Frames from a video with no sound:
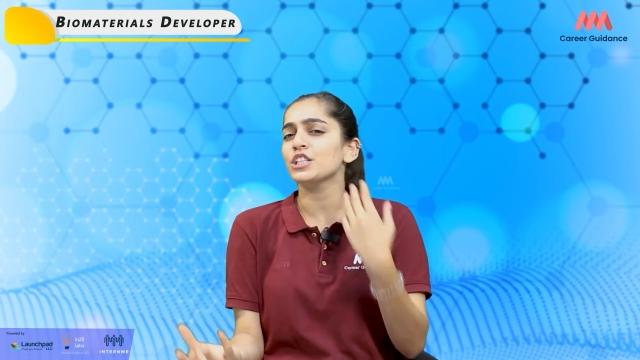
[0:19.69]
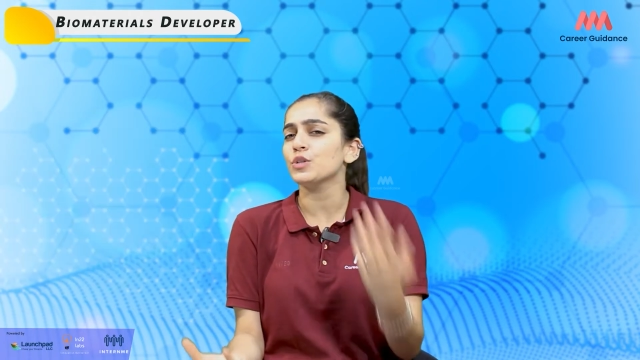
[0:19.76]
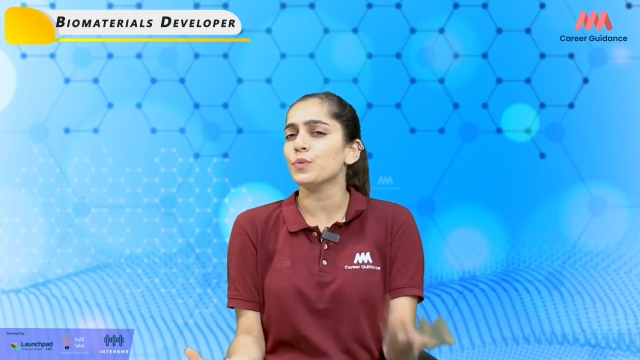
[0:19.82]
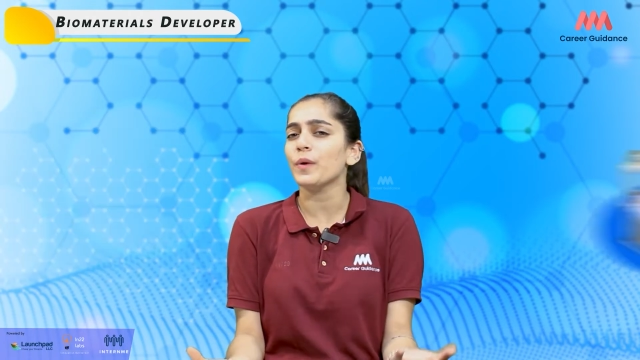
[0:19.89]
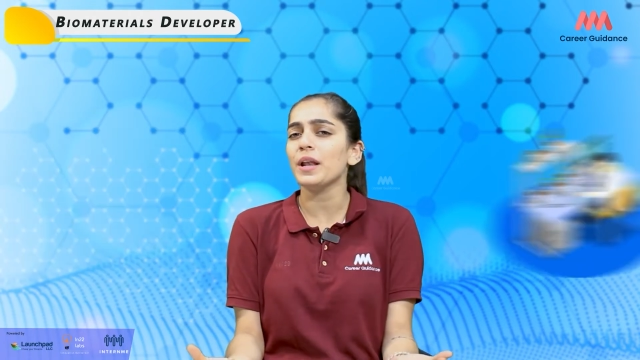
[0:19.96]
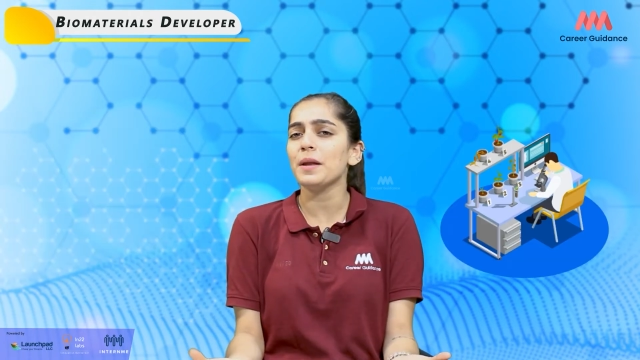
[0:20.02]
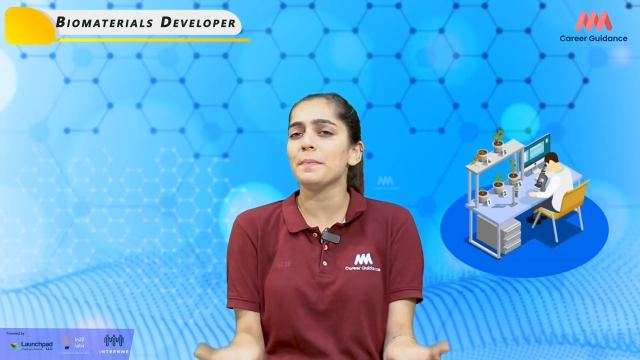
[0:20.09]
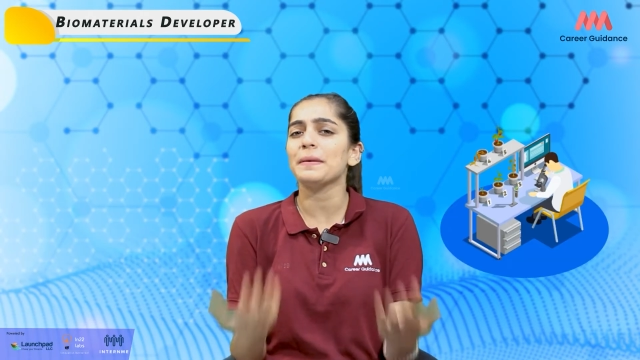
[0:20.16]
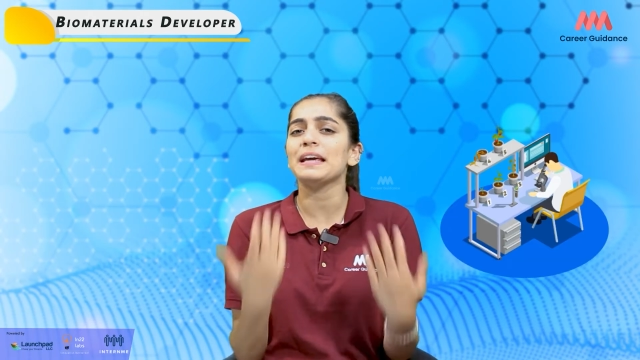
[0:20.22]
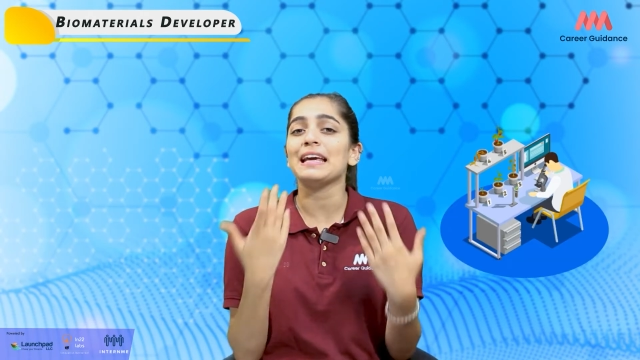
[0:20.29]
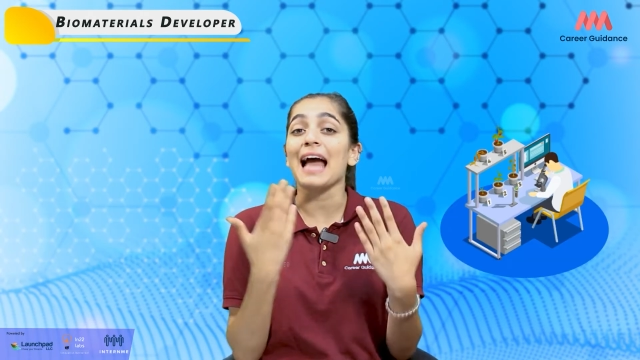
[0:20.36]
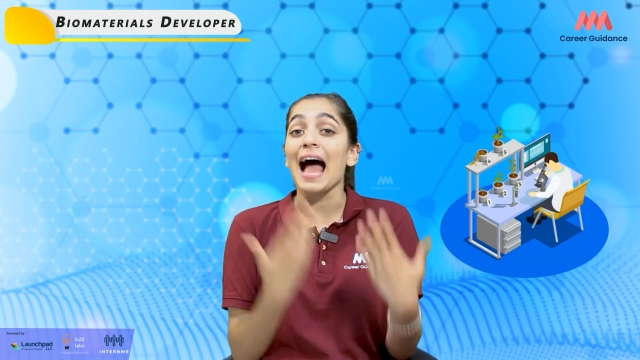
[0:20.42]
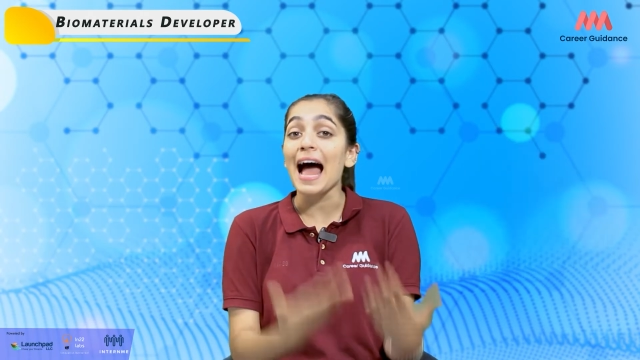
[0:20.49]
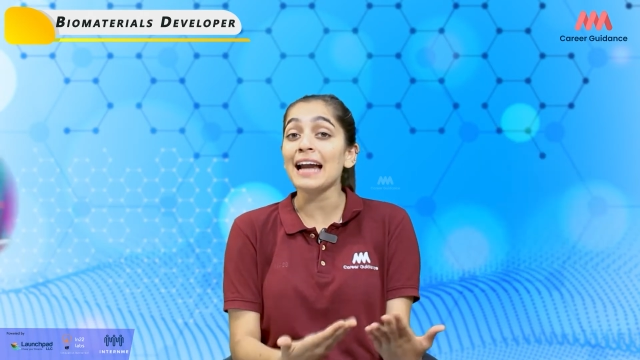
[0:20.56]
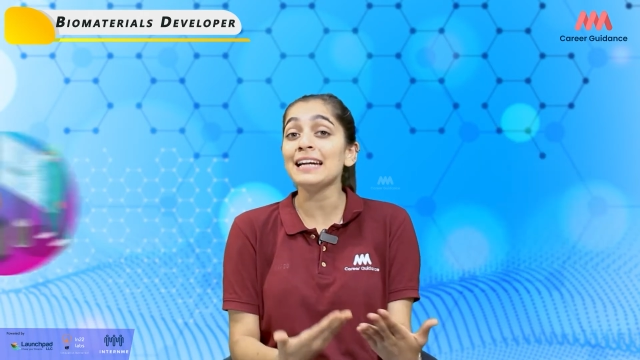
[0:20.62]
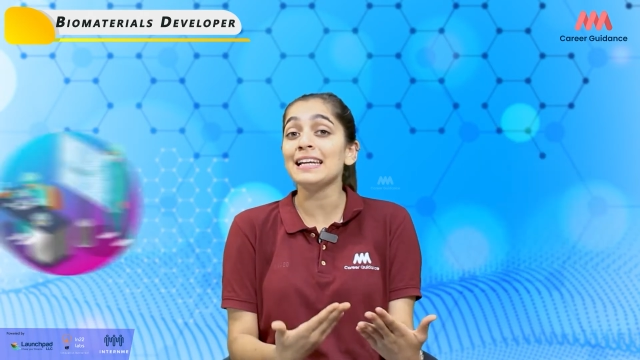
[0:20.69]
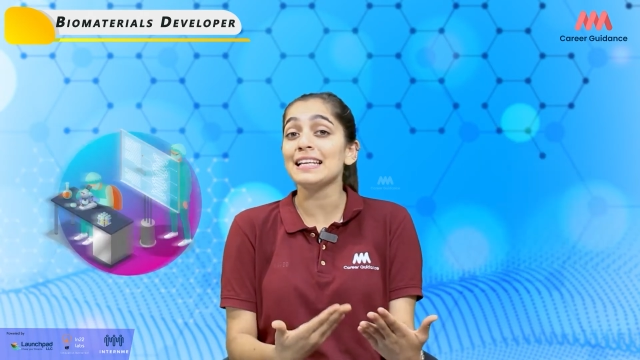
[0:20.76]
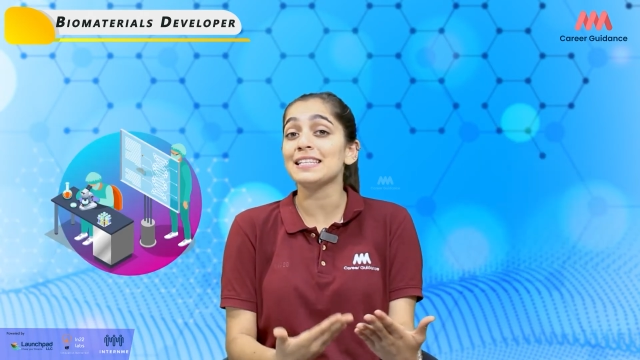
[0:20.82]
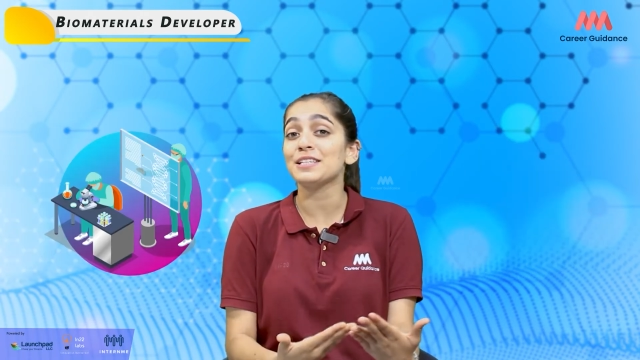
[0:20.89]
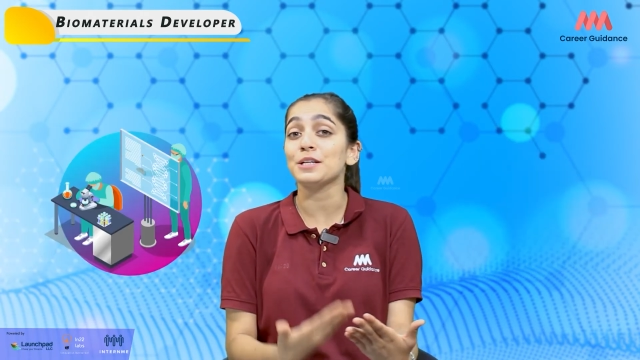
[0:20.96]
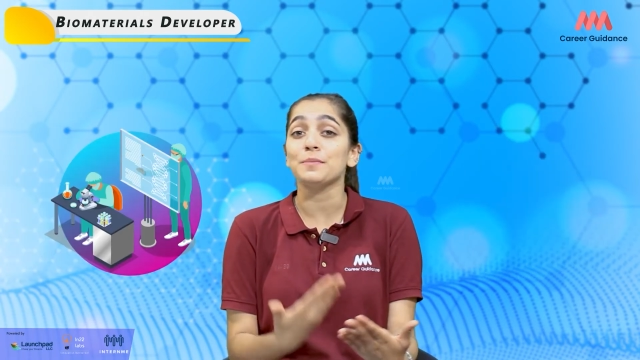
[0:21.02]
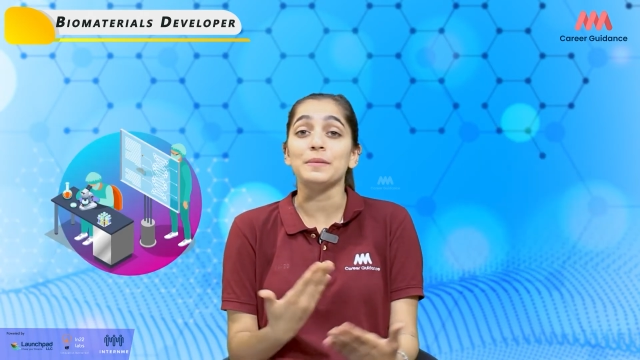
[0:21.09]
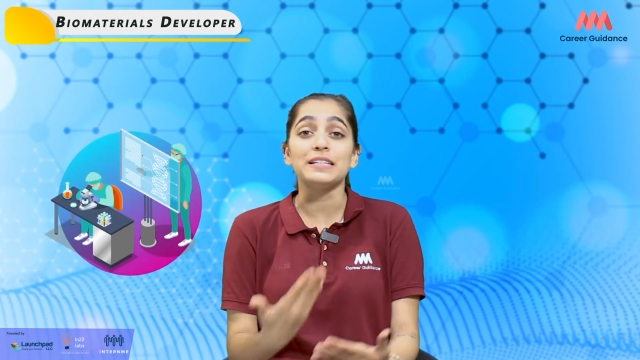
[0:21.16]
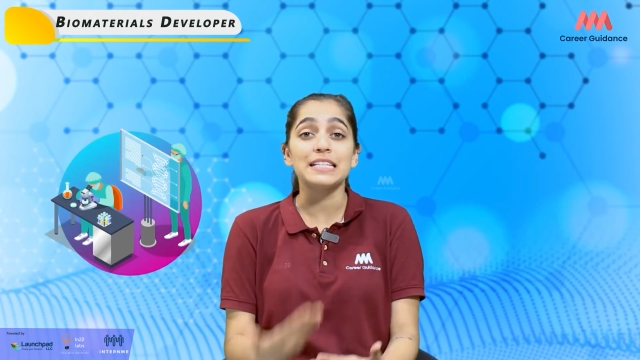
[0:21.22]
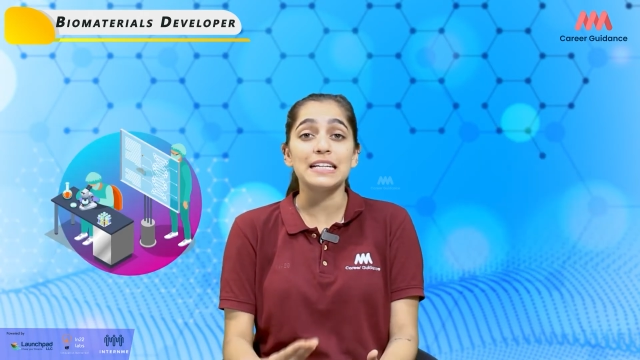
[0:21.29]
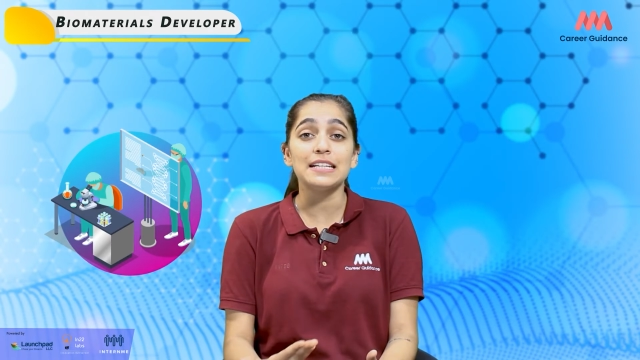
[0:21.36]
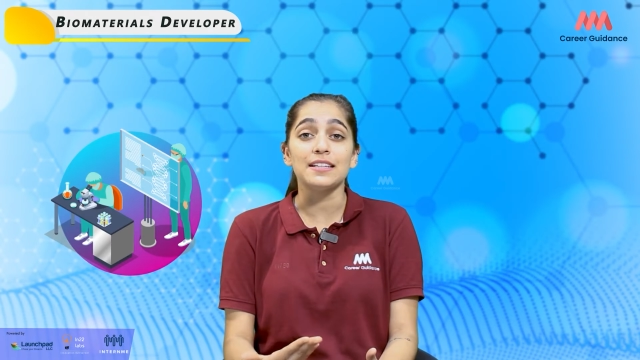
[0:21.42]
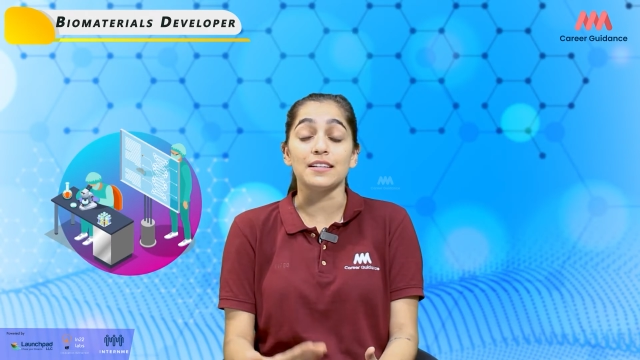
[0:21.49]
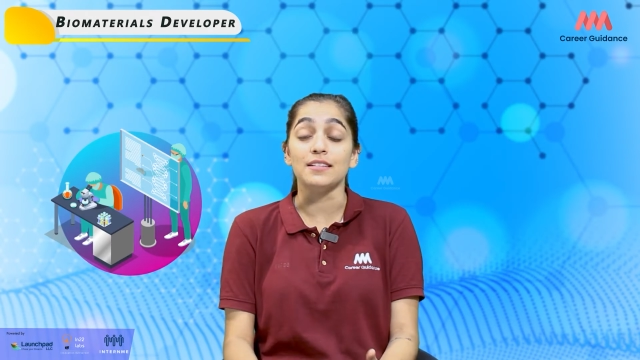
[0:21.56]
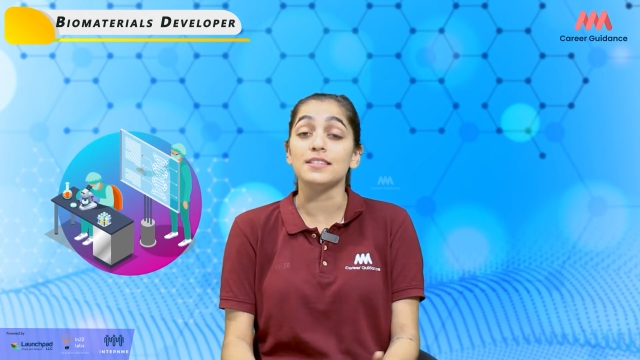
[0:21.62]
developing and testing
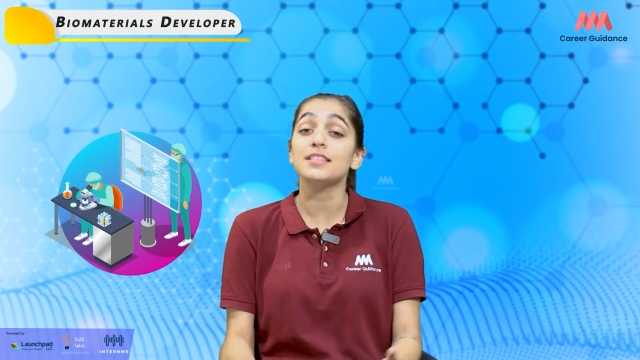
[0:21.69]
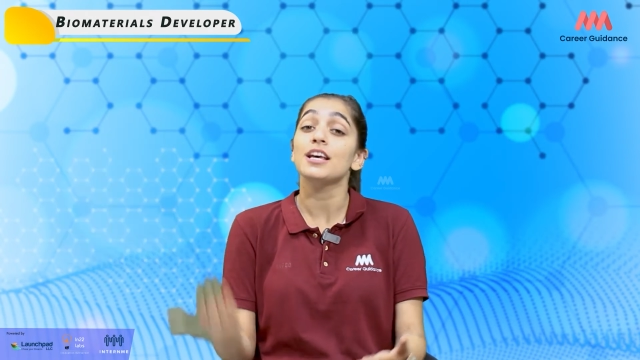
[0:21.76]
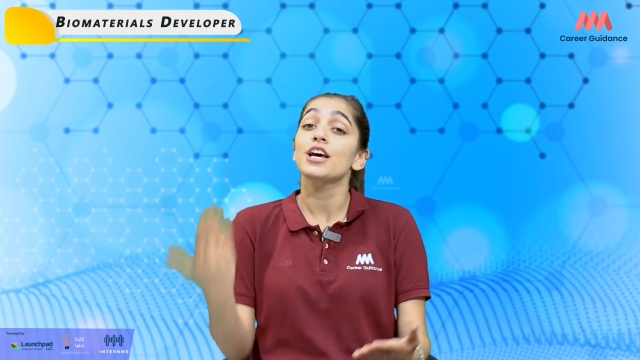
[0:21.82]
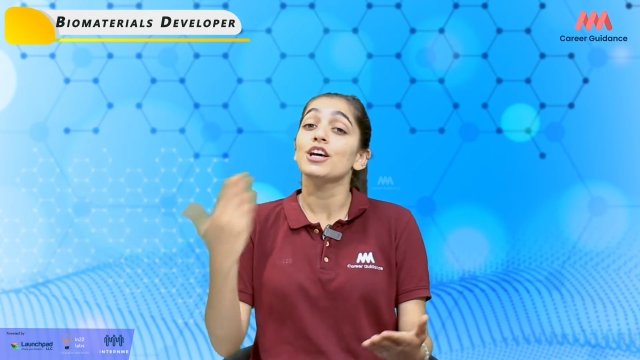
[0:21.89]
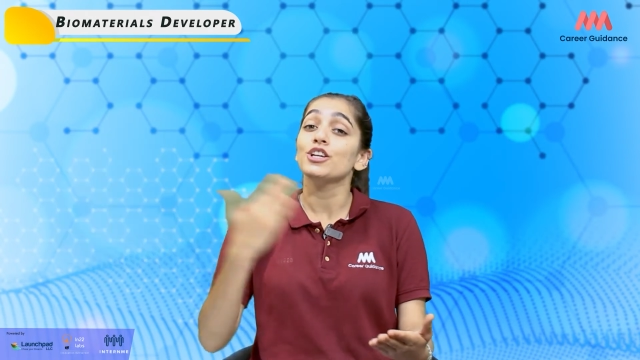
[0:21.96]
materials